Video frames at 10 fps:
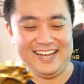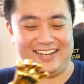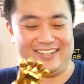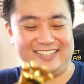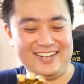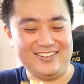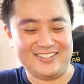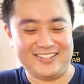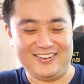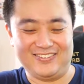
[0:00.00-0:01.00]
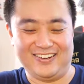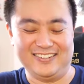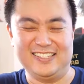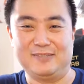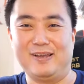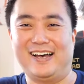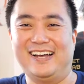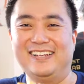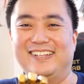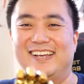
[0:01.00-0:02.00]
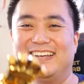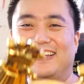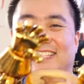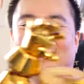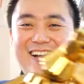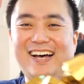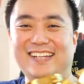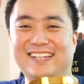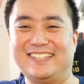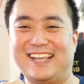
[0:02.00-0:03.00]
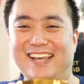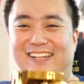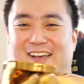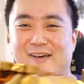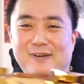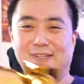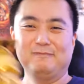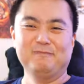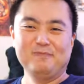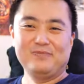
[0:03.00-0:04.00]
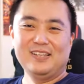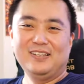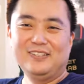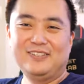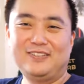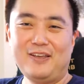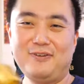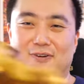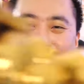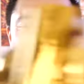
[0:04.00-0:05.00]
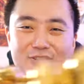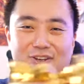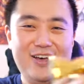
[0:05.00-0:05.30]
oh, that looks so wrong. It's behind, it's behind his head. But Psycho Crusher.